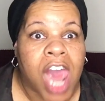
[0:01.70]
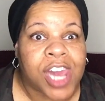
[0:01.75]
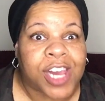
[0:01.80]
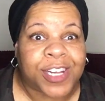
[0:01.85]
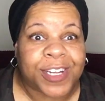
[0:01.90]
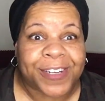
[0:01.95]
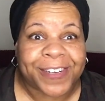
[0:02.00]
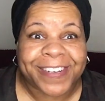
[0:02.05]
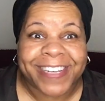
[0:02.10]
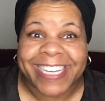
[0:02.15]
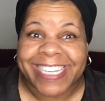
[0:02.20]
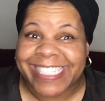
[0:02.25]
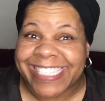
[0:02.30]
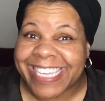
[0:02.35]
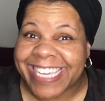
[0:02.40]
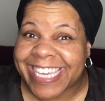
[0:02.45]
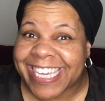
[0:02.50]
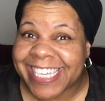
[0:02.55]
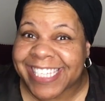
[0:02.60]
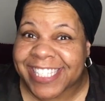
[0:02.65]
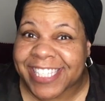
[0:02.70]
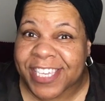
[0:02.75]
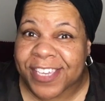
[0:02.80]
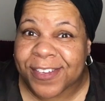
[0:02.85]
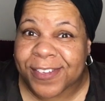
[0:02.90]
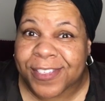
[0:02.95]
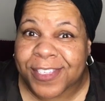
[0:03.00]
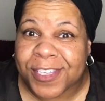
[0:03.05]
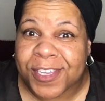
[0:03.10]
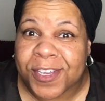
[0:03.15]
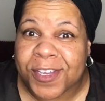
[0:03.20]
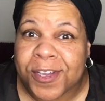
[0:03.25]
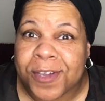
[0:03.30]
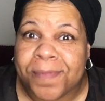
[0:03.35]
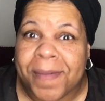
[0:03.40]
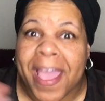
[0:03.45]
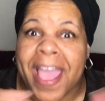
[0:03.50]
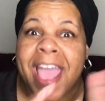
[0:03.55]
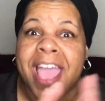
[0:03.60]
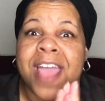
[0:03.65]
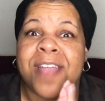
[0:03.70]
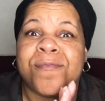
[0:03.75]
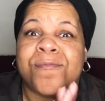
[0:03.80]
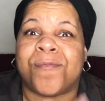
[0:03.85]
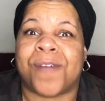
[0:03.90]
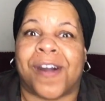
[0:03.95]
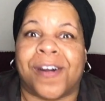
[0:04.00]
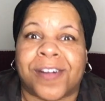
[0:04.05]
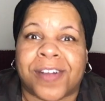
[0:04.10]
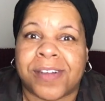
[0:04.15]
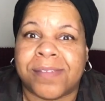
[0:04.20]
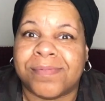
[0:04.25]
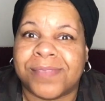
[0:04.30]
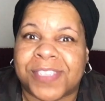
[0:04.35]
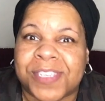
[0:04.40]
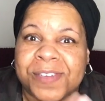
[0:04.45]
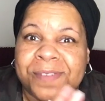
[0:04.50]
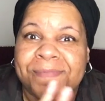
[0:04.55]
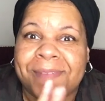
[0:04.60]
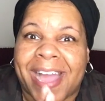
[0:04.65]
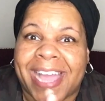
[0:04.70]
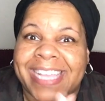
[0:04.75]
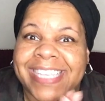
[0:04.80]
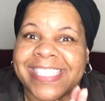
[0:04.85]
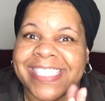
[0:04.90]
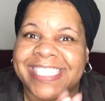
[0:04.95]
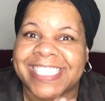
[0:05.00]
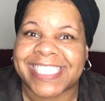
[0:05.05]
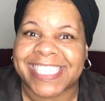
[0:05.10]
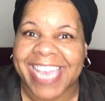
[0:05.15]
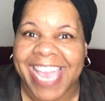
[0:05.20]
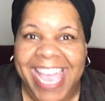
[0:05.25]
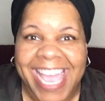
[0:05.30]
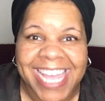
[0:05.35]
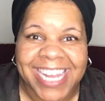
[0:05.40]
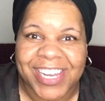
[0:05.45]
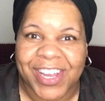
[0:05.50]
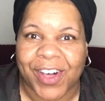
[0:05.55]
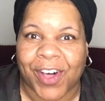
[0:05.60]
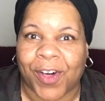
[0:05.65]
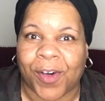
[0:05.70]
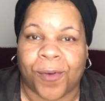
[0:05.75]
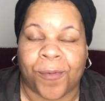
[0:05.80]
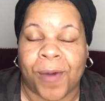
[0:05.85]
Greetings YouTube and welcome to my channel.